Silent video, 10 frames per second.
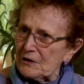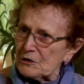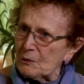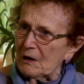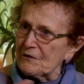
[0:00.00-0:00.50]

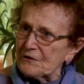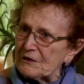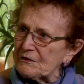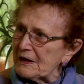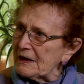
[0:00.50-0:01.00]
12,
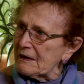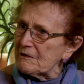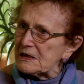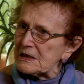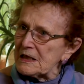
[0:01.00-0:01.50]
15 of
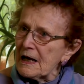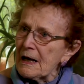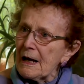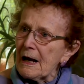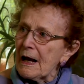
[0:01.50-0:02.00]
us.
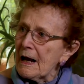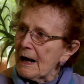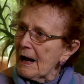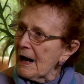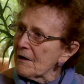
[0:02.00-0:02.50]

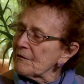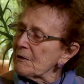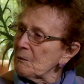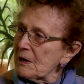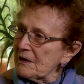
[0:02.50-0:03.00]
Every
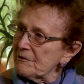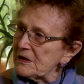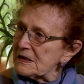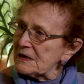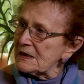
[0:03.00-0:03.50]
one of us.